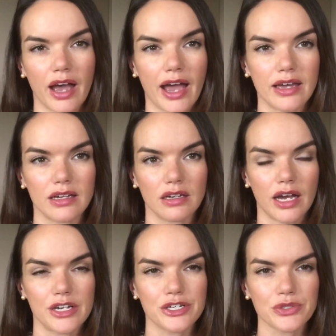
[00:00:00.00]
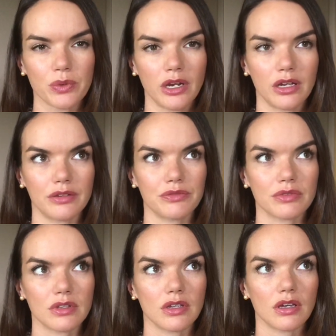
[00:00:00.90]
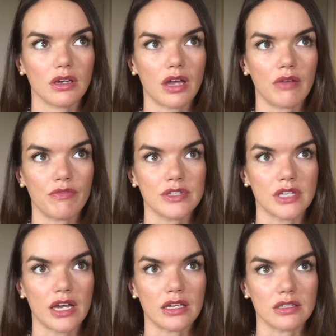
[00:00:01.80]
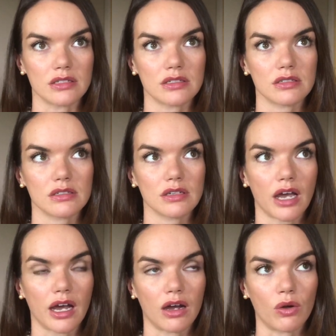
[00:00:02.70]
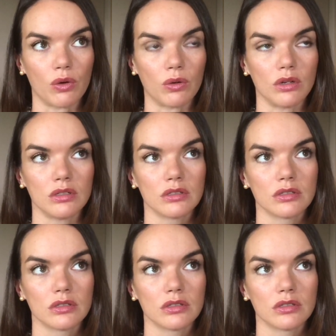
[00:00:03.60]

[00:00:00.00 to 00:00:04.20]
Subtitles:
I just want to emphasize how